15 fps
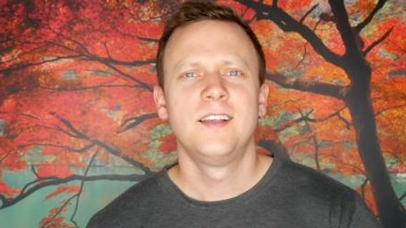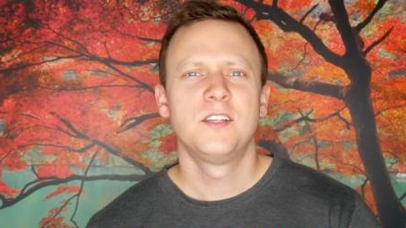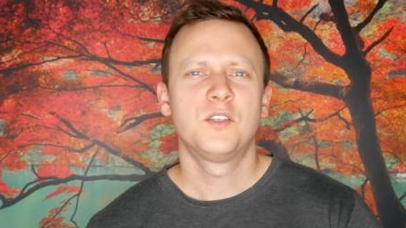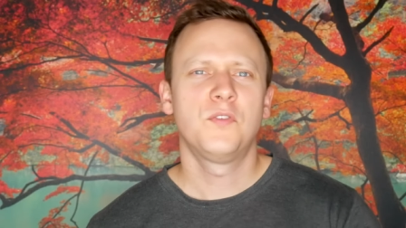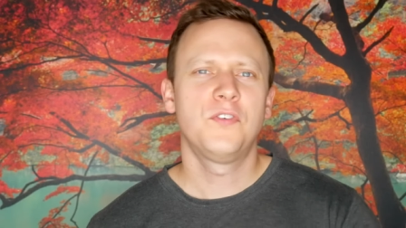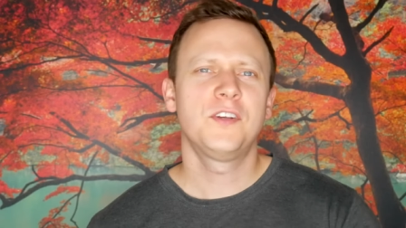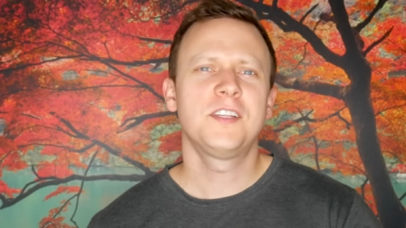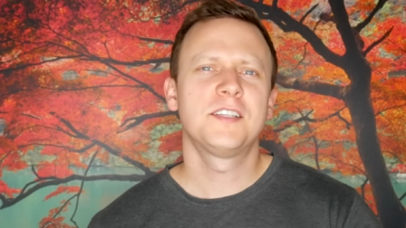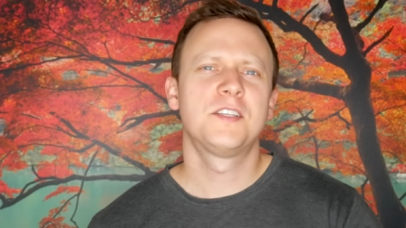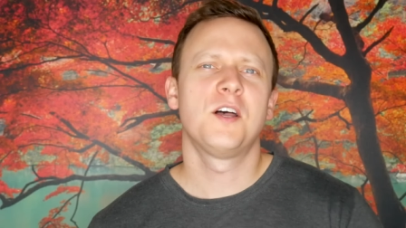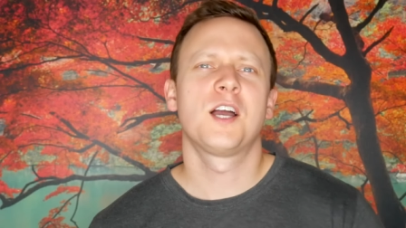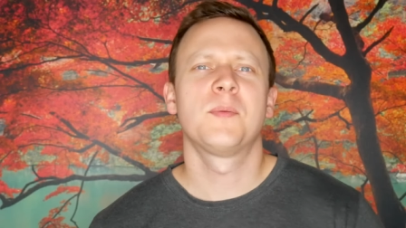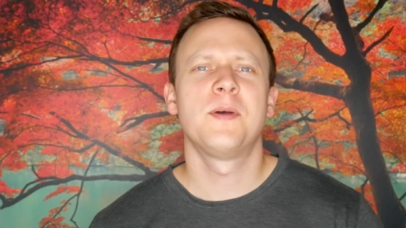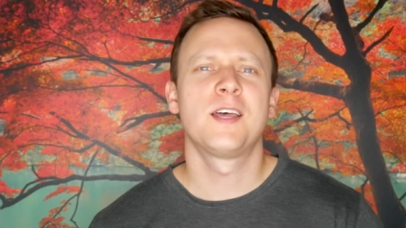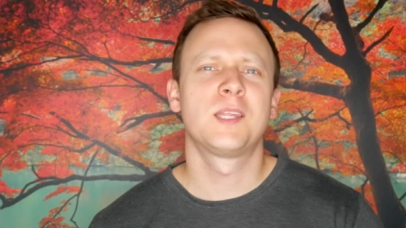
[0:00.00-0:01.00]
So first let's
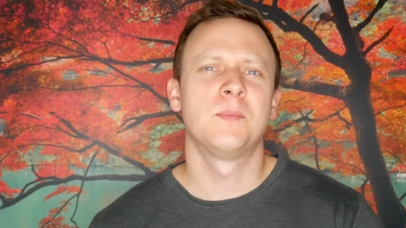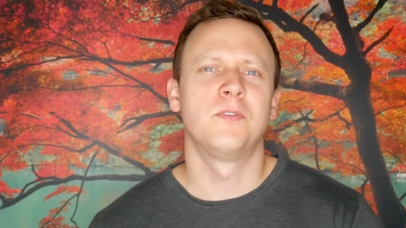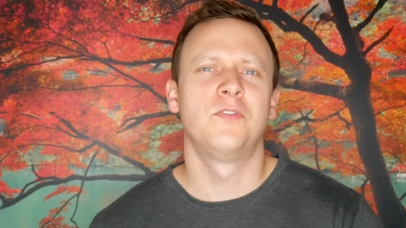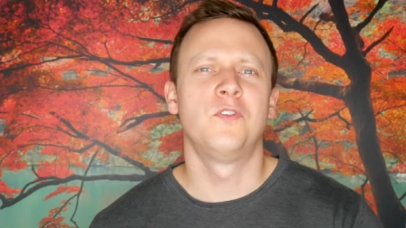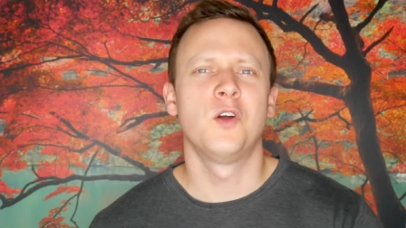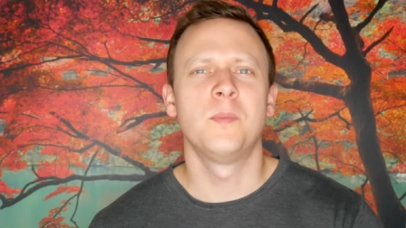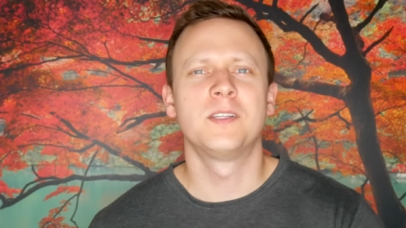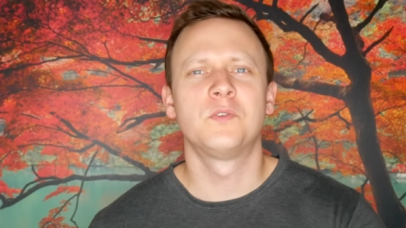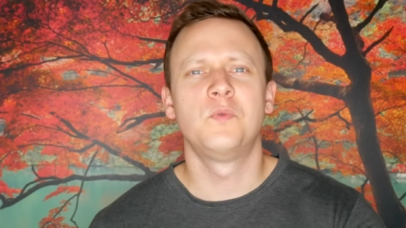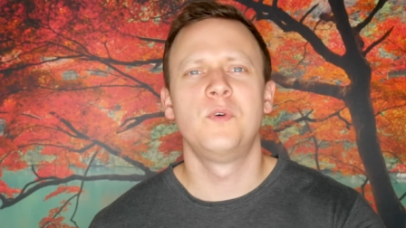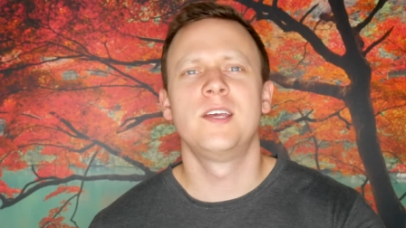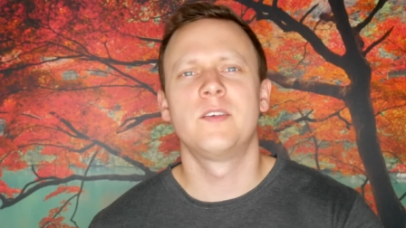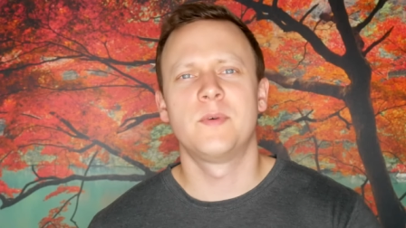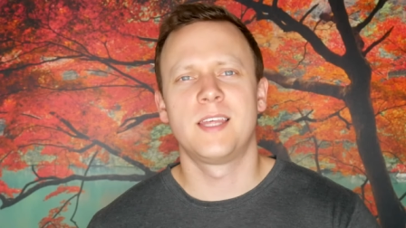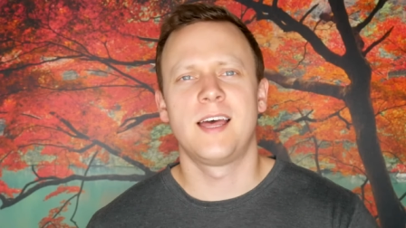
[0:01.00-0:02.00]
talk about the performance
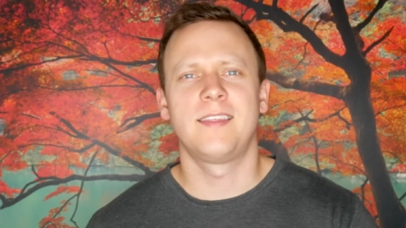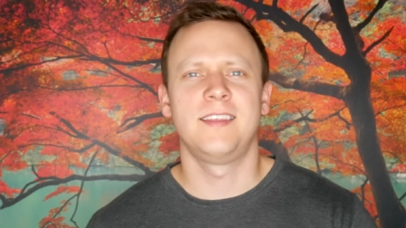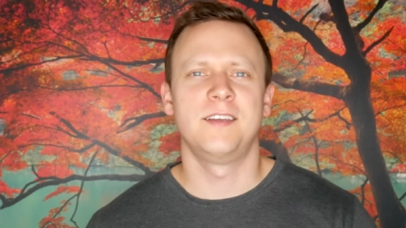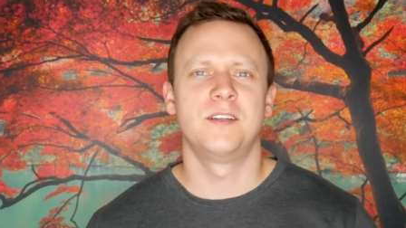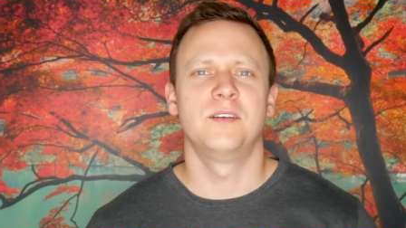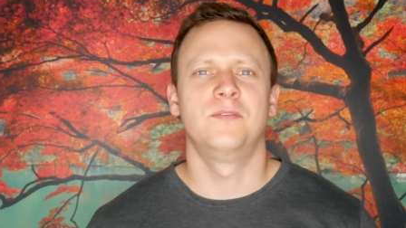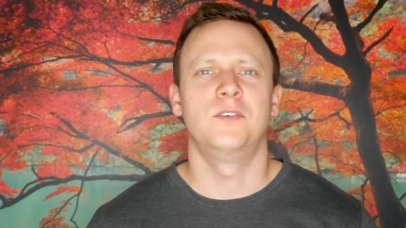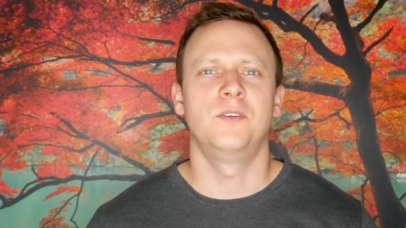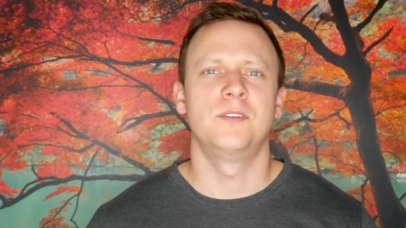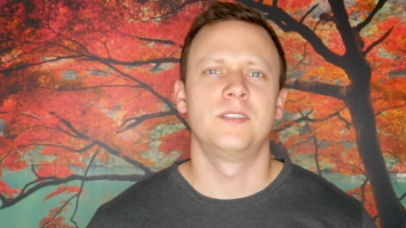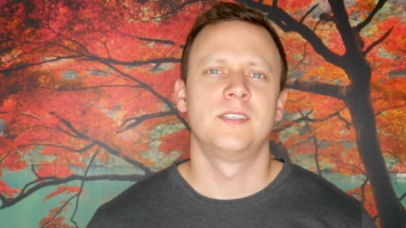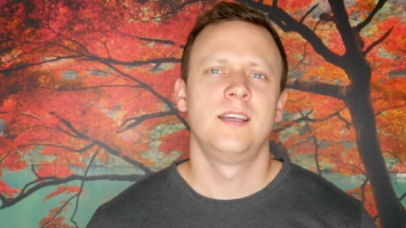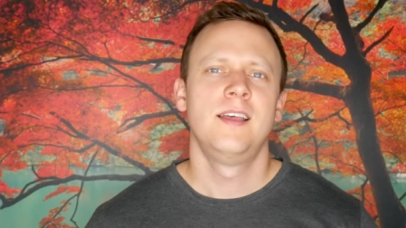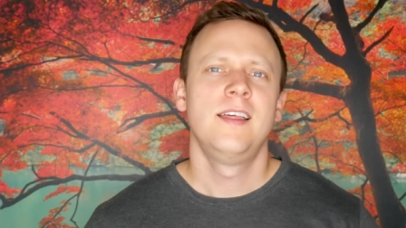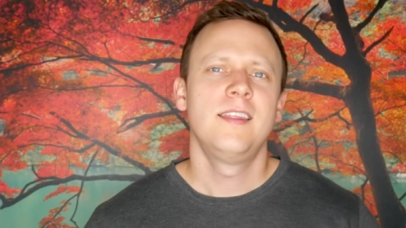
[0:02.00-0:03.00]
with or without the undervolt.